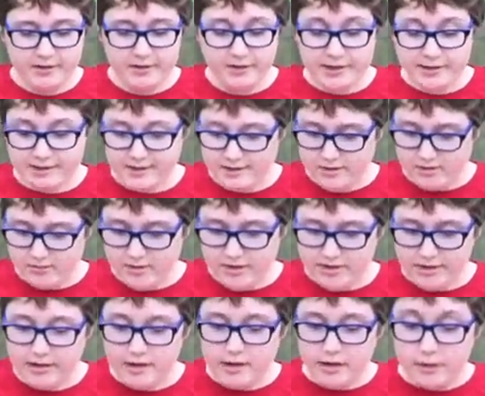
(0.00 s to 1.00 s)
in
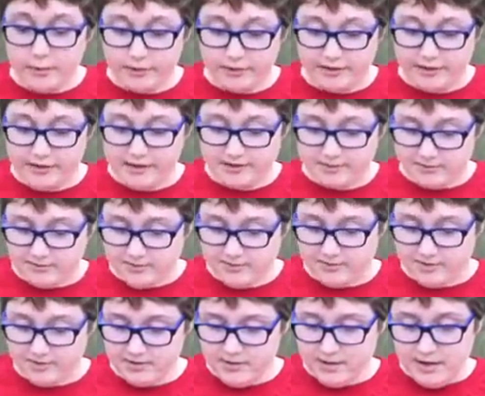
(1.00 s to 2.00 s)
1801 with the Acts of
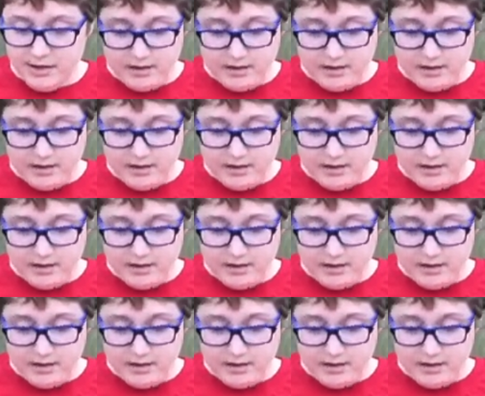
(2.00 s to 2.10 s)
Union.